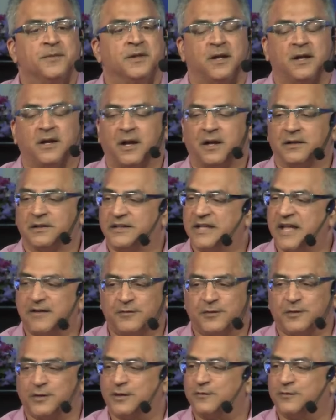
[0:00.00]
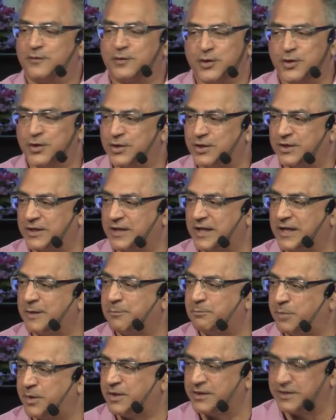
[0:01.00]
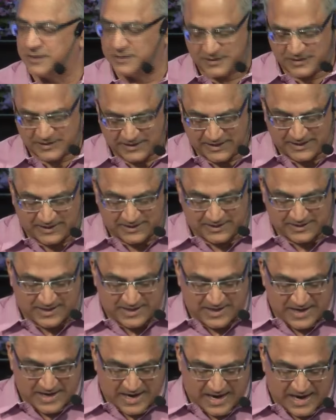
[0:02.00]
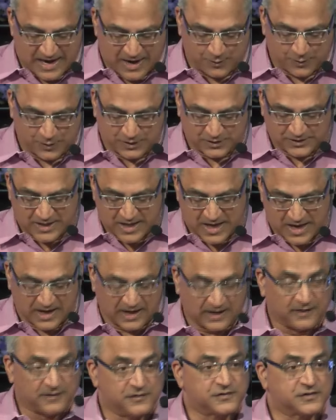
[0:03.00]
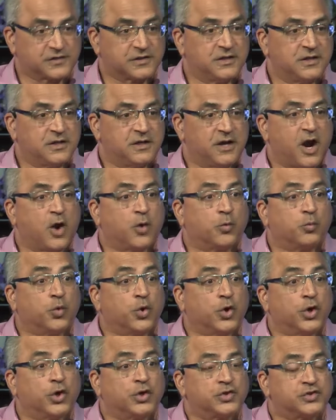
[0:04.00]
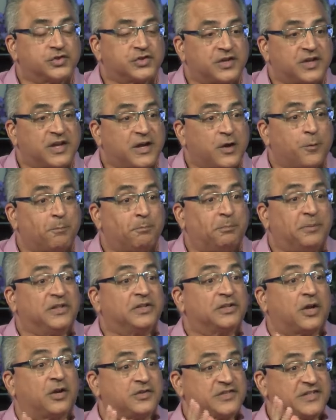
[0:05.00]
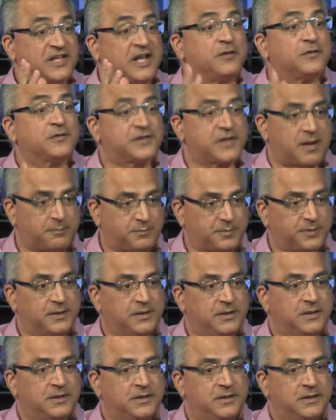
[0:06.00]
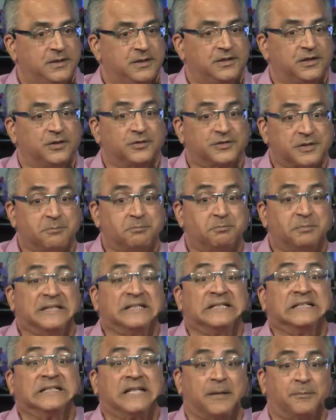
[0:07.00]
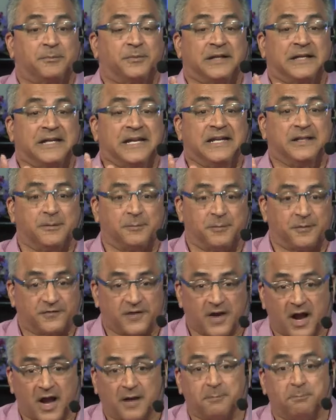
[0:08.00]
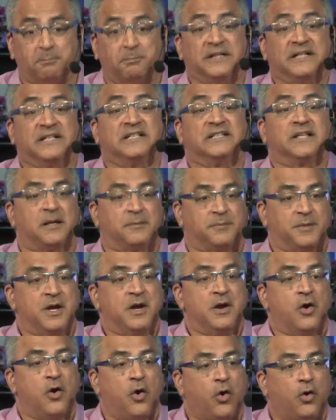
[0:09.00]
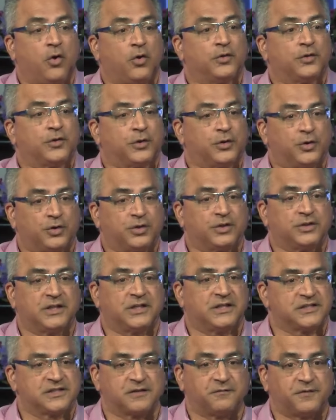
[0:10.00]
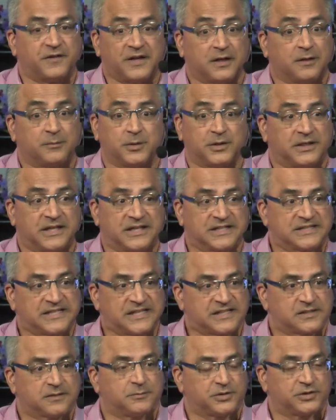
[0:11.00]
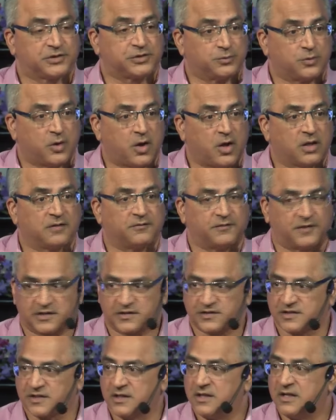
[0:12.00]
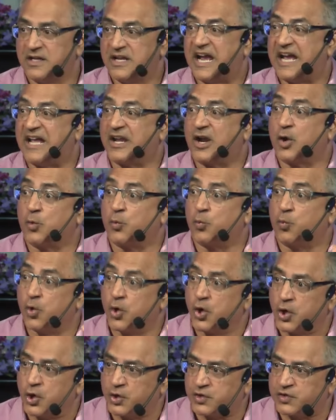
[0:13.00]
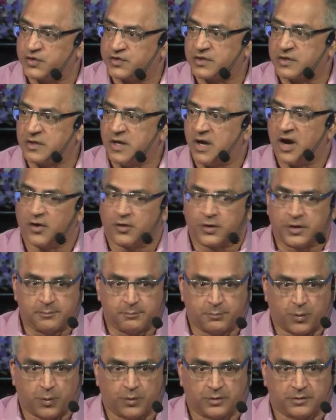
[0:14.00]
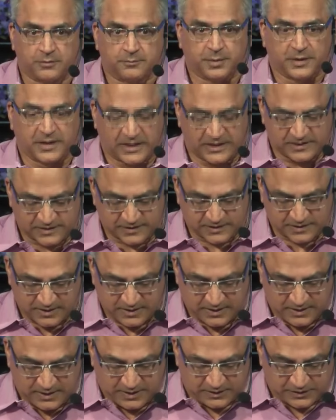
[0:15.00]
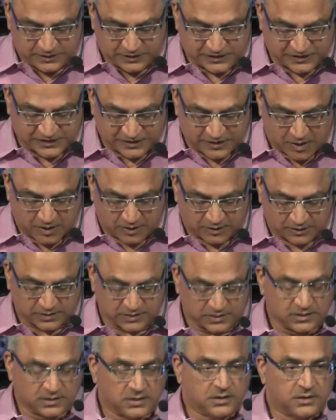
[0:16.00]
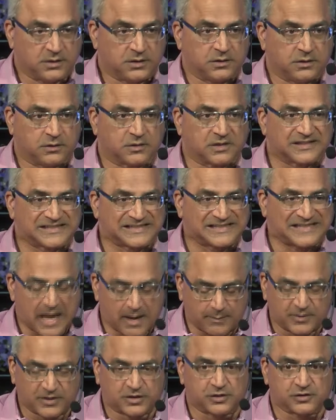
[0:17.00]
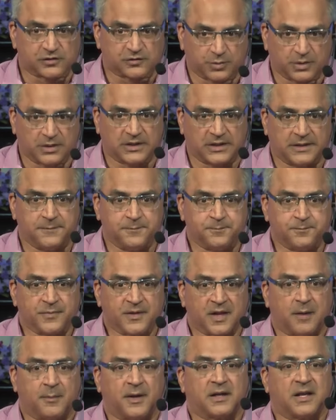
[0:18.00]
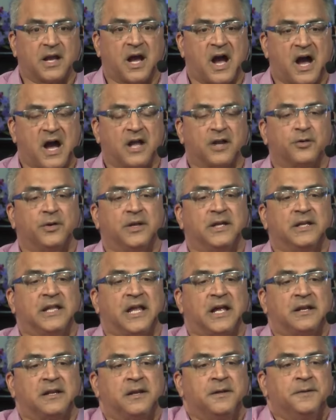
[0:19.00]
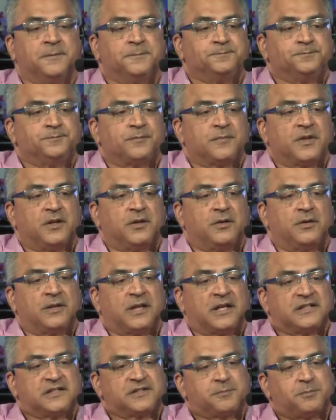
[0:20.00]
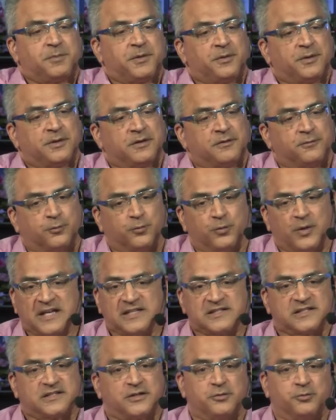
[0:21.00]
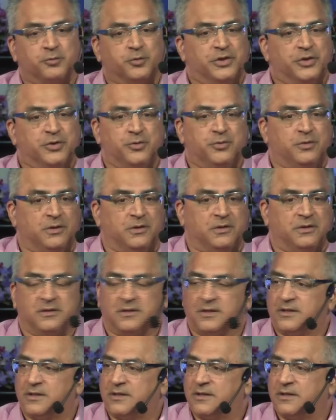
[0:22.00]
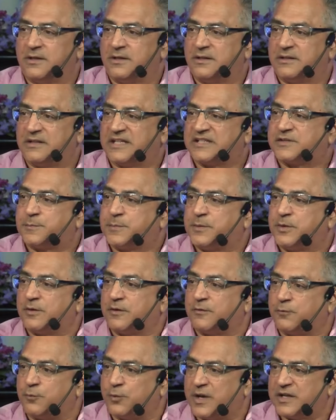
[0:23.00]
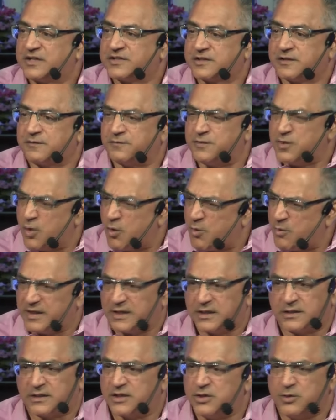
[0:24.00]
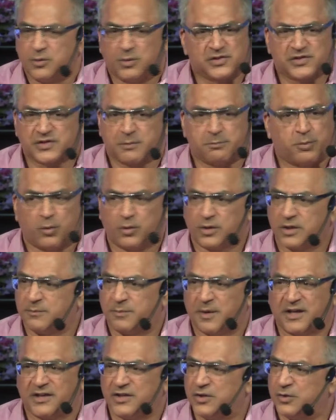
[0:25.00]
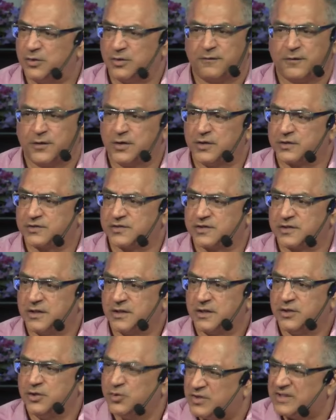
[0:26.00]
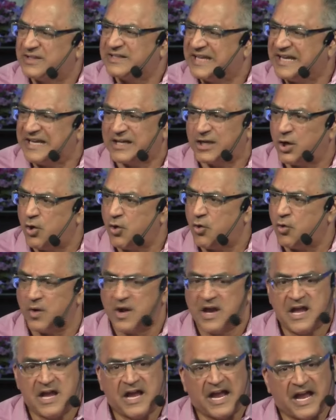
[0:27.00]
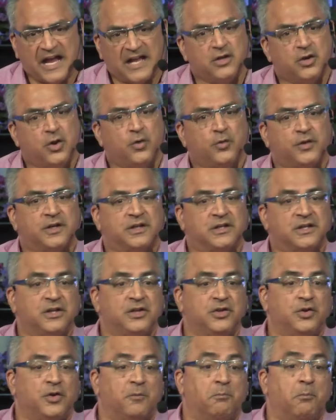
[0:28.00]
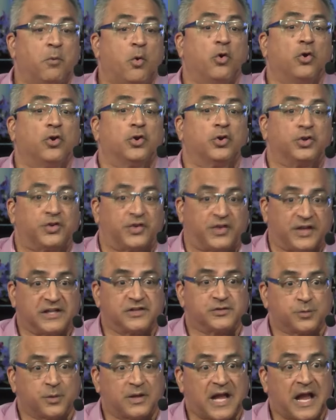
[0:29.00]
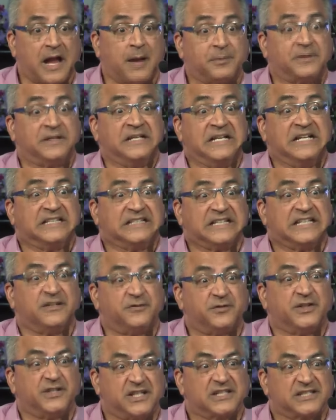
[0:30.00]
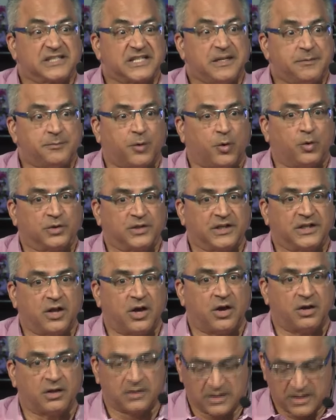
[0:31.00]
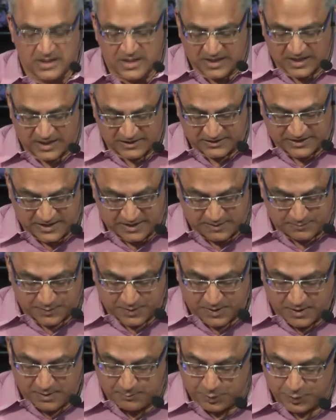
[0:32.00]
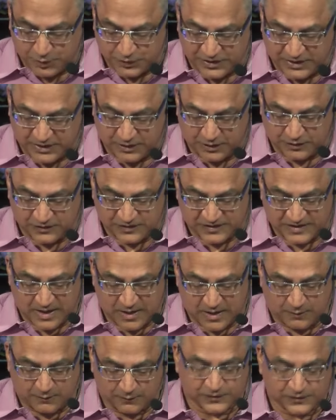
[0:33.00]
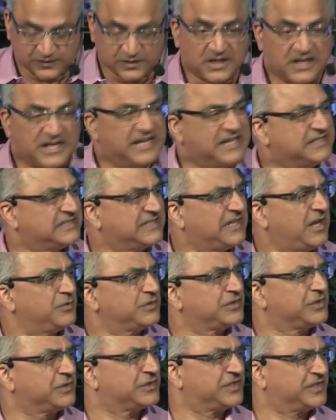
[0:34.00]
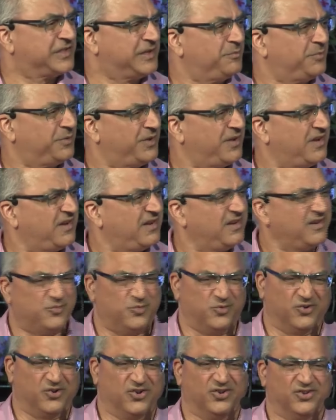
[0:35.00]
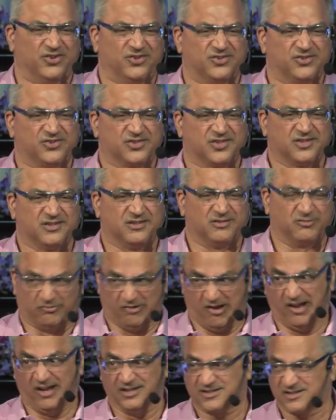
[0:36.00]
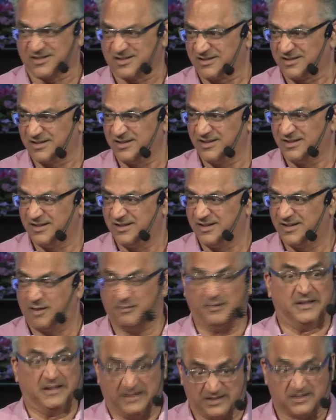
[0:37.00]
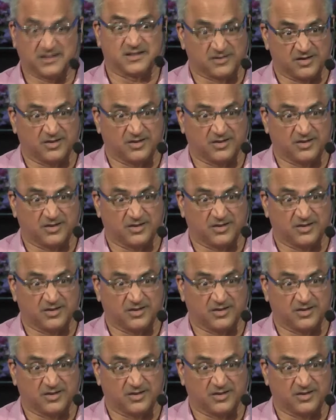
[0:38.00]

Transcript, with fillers: uh, level of good and abundance in our lives? Our words are to help build ourselves up you know, to build up the kingdom of God, build up all the good that is available and accessible to all of us. And our words are an important place to start. You know, the Sabbath is really about honoring that, you know, that spirit of rest and renewal, that spirit of rest of knowing that you are supported by the universe. You can let go and know that you, more good things will happen than if you just keep holding on and keep pushing yourselves. It sounds so simple, huh? Words, rest. I mean, this is going